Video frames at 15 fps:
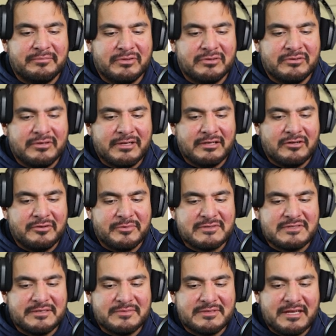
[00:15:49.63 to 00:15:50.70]
blue. It
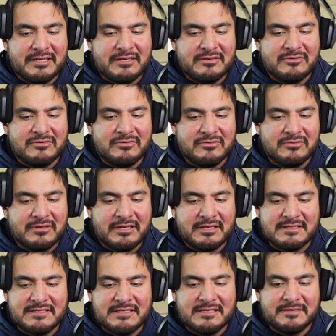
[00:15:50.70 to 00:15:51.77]
almost seems like you can
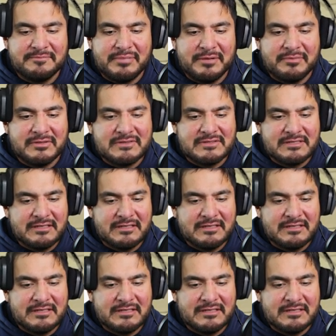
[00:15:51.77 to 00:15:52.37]
see the bubbles